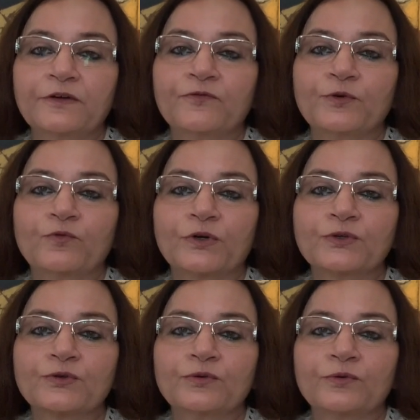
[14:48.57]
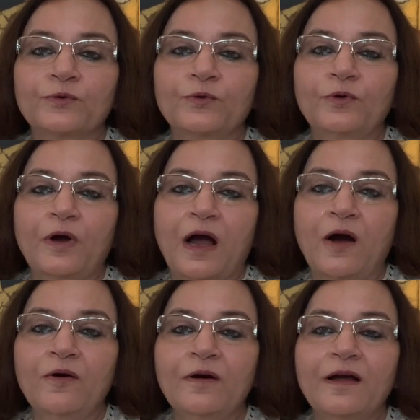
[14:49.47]
If you want to know
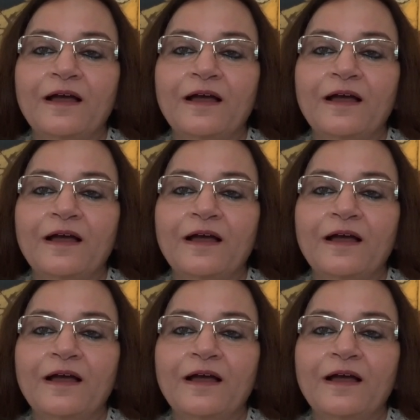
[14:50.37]
how